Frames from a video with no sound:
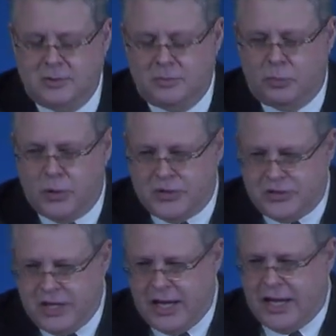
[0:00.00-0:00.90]

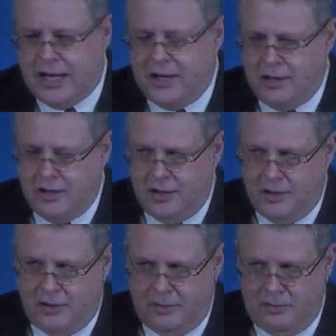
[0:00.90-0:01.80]
precede
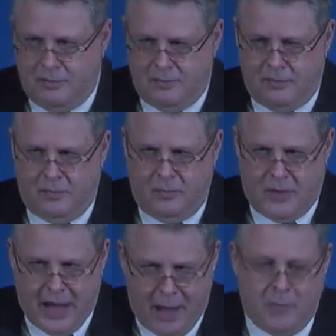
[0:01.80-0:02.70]

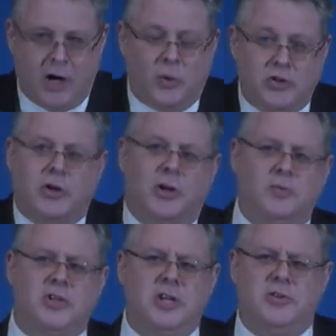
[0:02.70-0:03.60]
the imminent return of
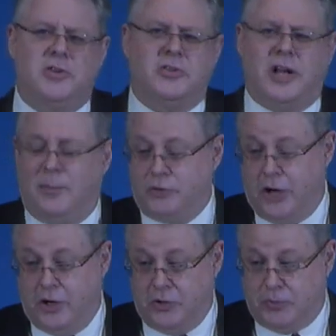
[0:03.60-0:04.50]
Jesus. And I'm
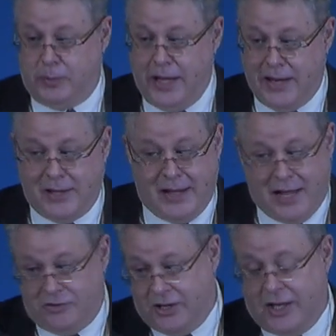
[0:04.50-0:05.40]
trying to explain that
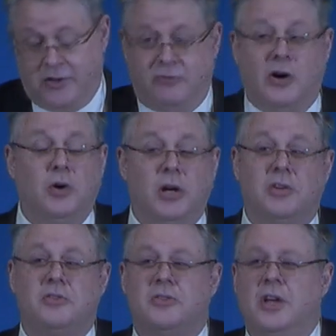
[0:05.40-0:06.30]
that's not the
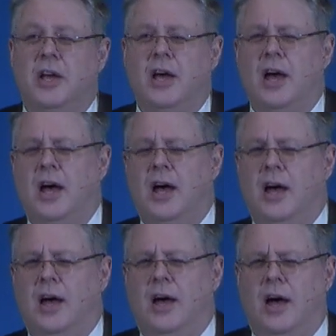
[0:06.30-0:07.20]
focus
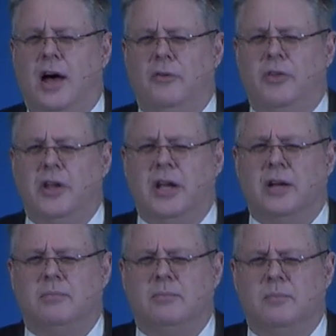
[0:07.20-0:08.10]
of
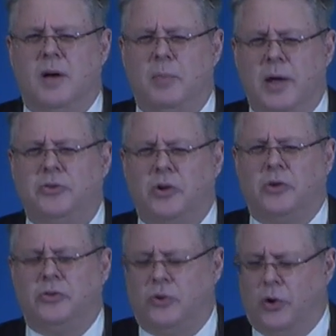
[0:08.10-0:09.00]
the
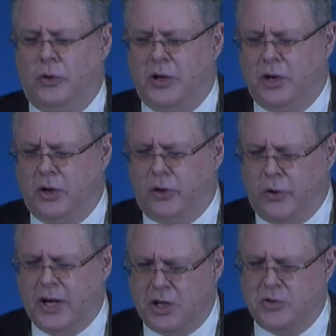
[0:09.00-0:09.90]
epistles or the
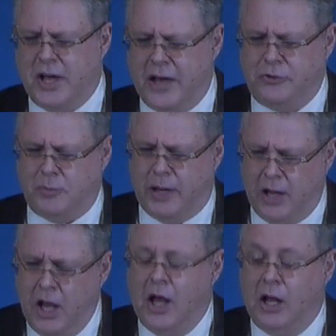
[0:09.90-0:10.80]
Greek New Testament.
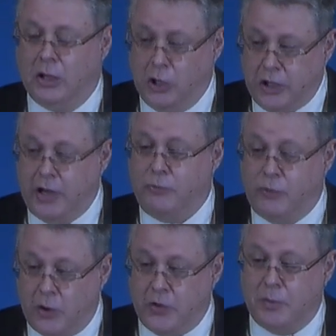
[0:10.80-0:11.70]
Looking
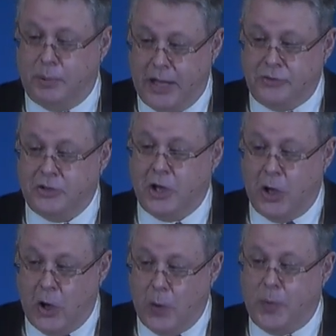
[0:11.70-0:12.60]
for the blessed
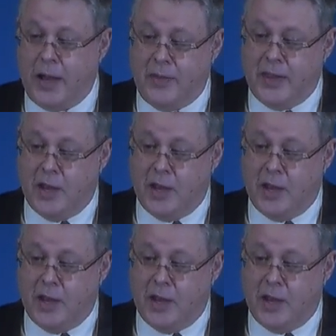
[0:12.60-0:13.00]
hope and the